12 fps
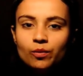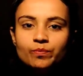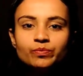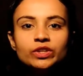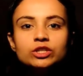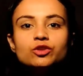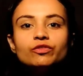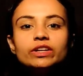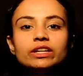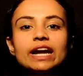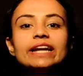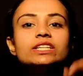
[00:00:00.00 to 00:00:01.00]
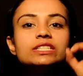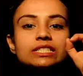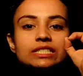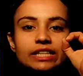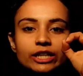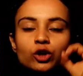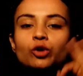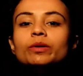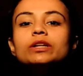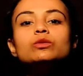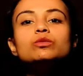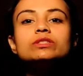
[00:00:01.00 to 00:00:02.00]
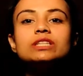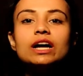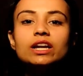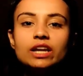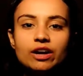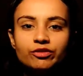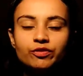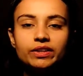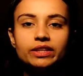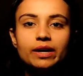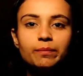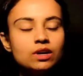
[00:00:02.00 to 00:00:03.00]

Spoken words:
So we write 0 balloons are left with him.